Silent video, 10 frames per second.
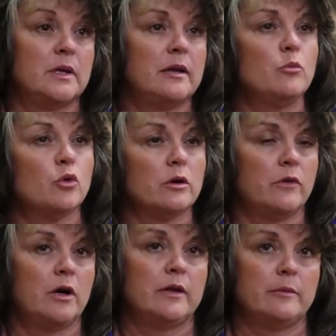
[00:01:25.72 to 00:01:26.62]
getting more
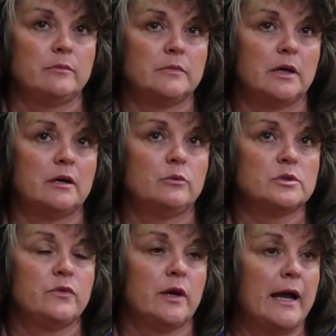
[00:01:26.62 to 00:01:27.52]
involved. I
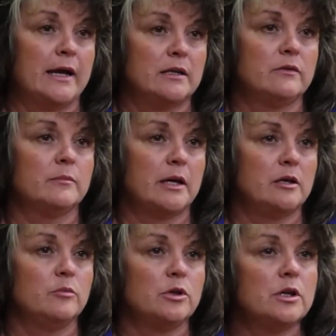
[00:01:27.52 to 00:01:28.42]
was very active in my
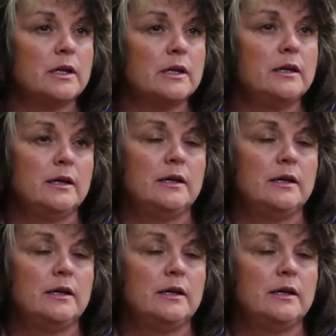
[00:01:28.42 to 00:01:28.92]
community,